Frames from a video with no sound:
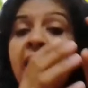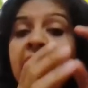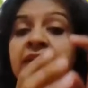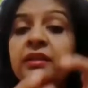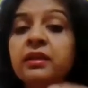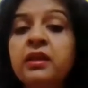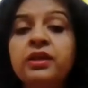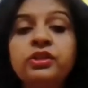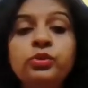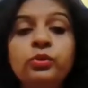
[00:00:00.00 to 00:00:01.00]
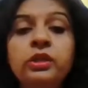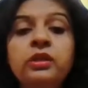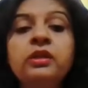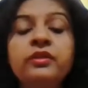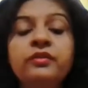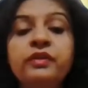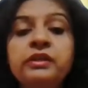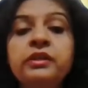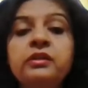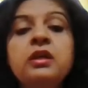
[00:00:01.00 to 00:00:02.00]
and the urine, the
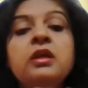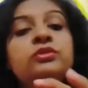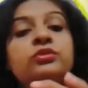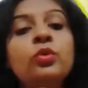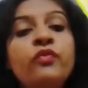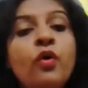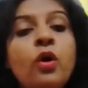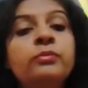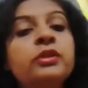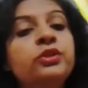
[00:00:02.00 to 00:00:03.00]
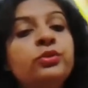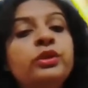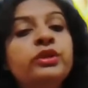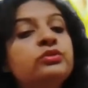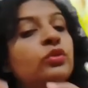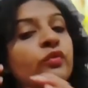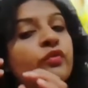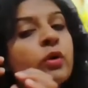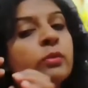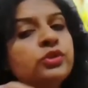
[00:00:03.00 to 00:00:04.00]
filter so form, the urine so
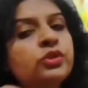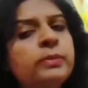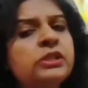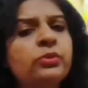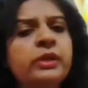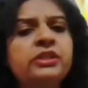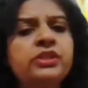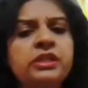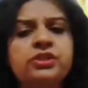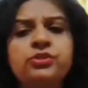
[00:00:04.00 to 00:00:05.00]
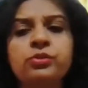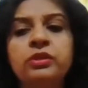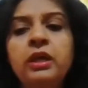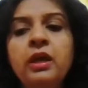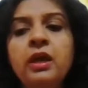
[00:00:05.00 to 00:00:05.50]
form should be drained into the